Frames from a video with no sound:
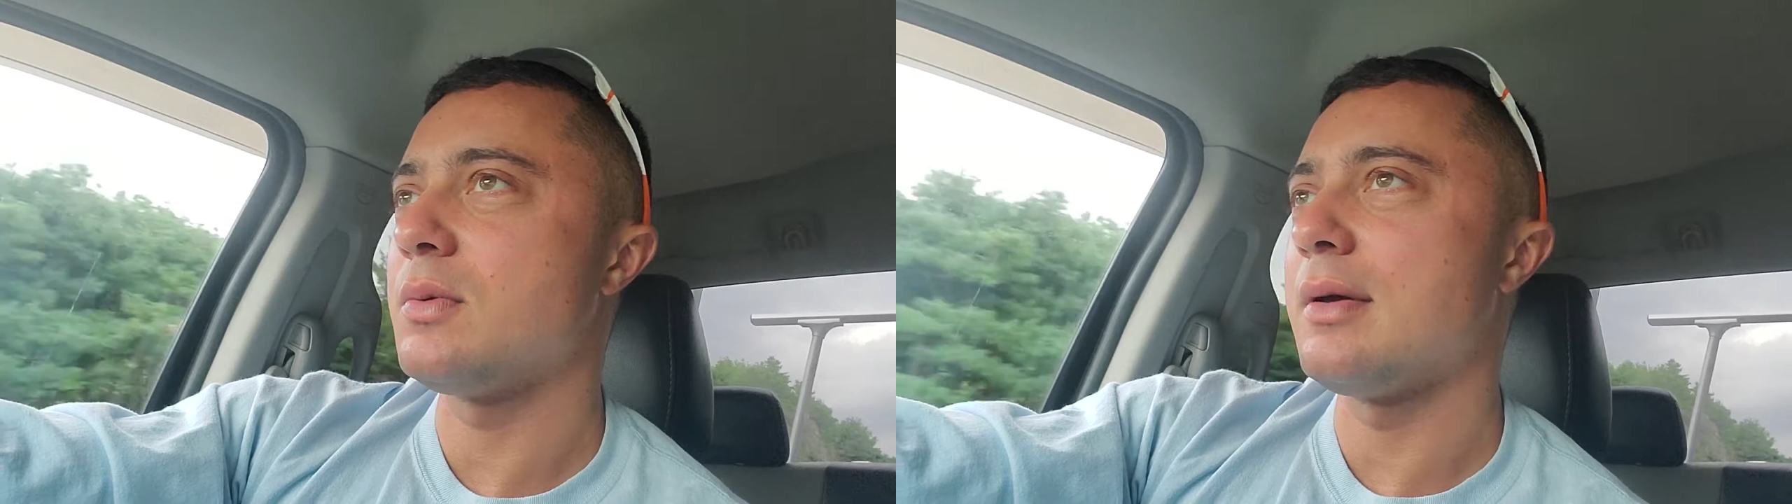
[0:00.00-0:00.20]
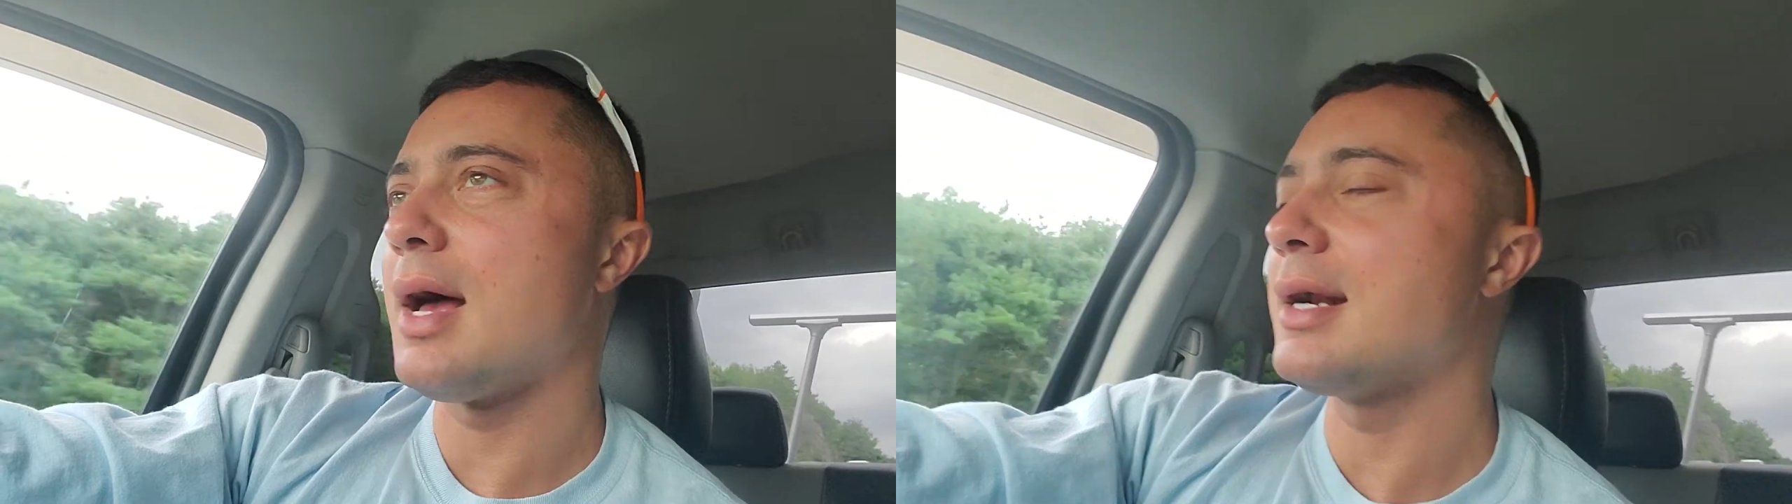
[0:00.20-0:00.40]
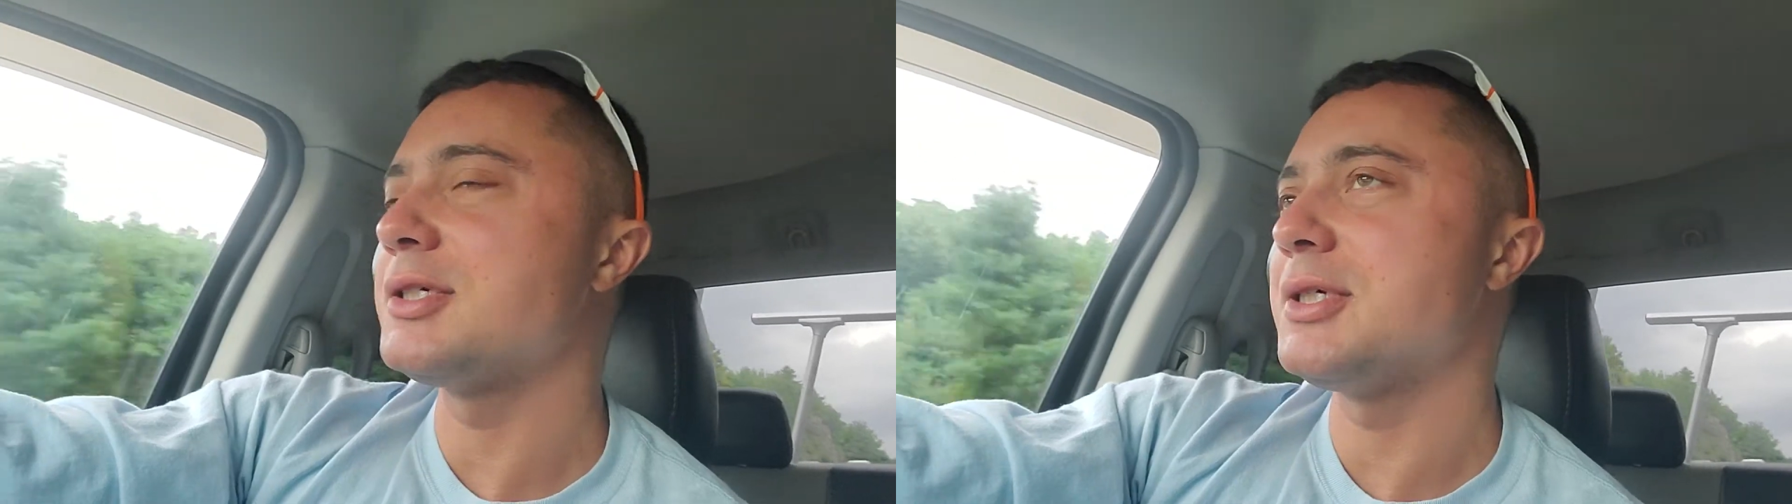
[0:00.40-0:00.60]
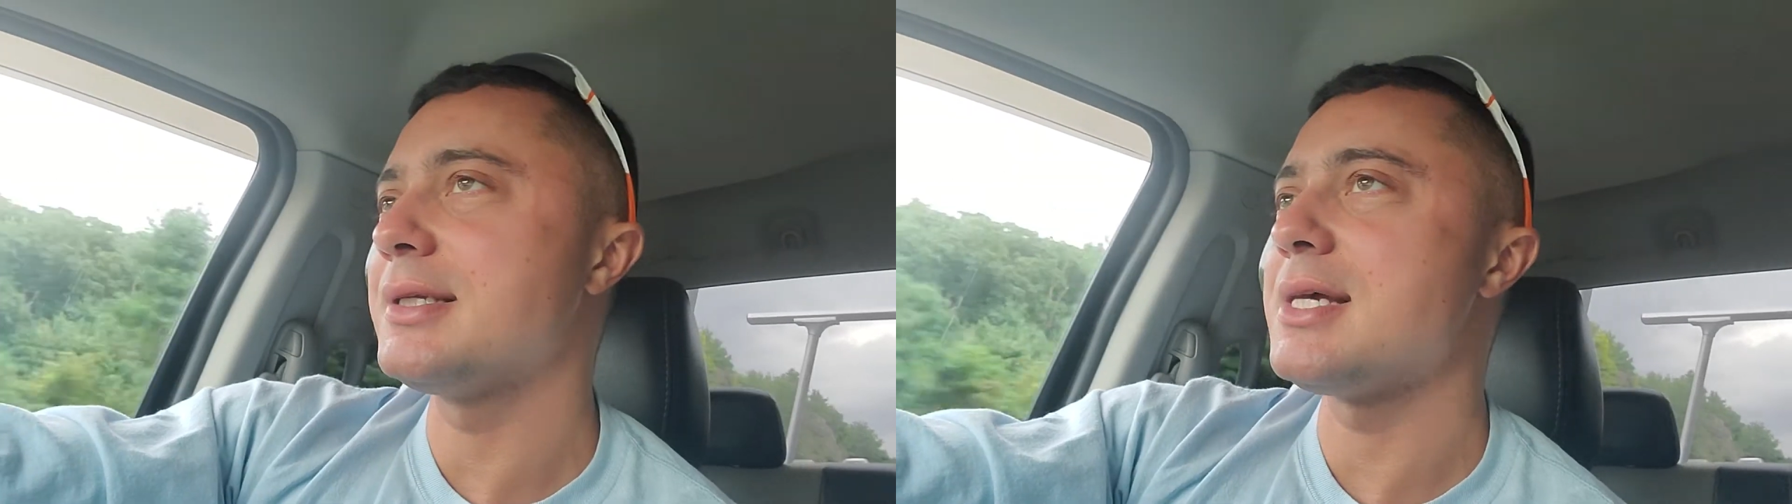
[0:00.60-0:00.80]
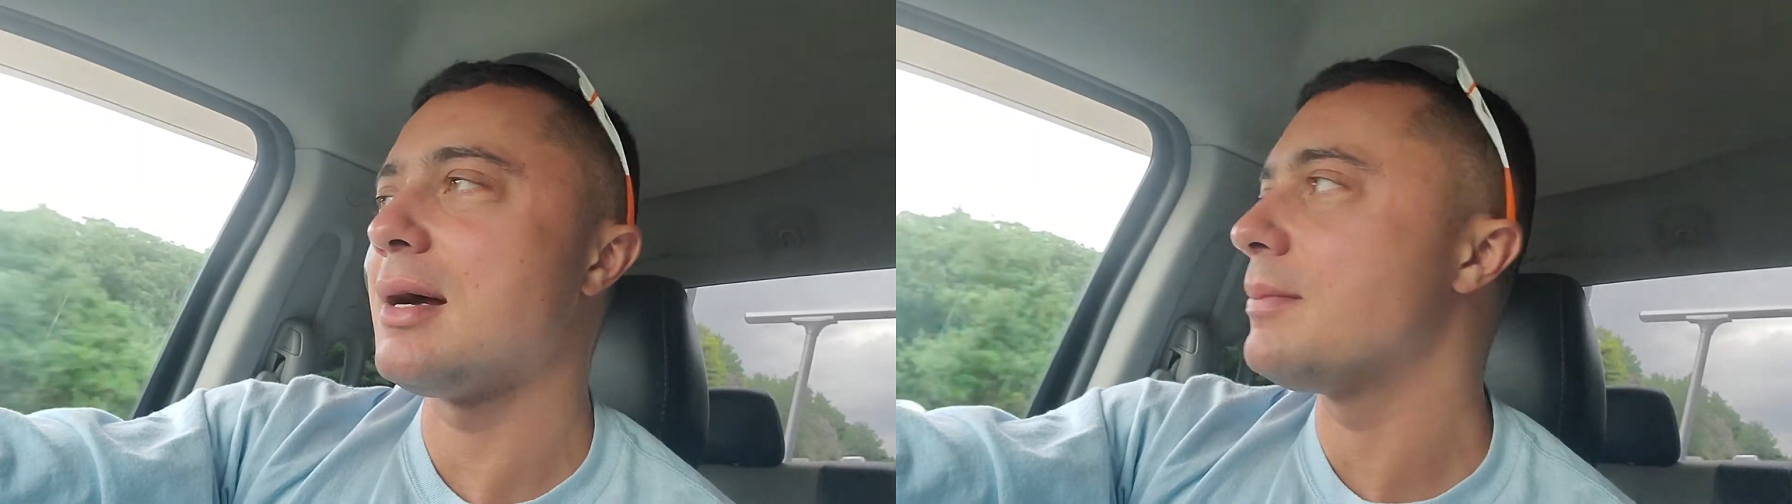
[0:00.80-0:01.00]
Well, not a
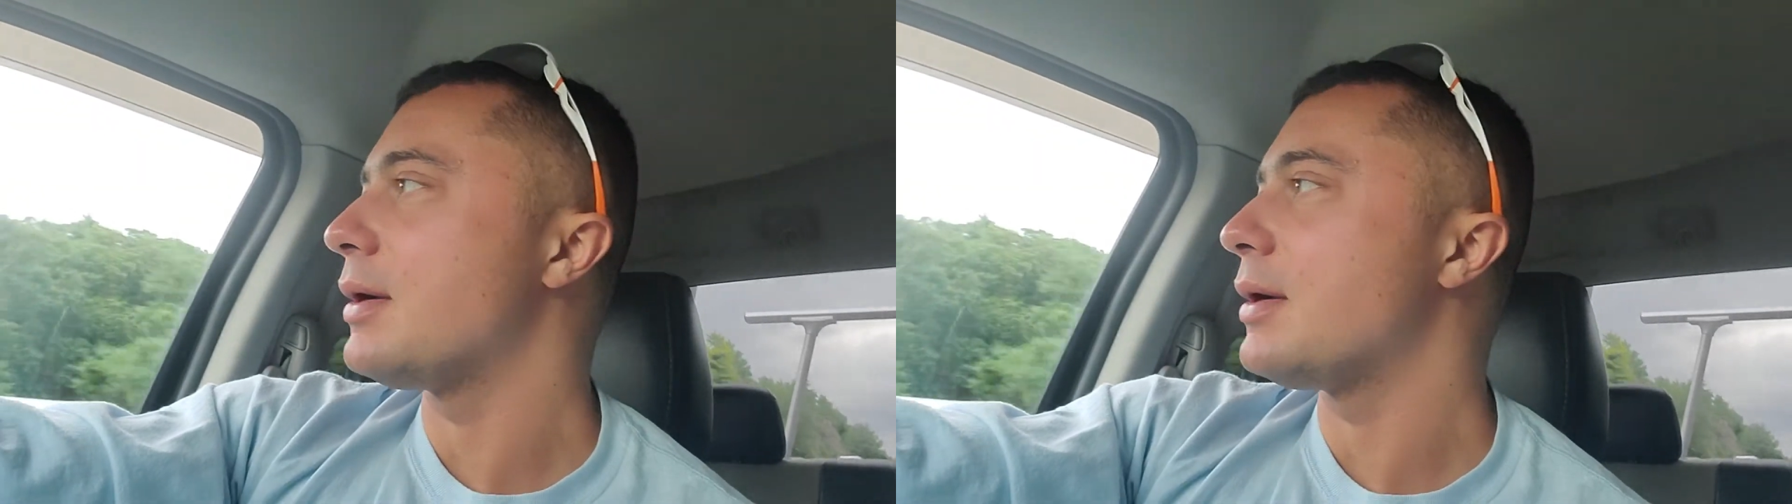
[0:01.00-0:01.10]
shit ton,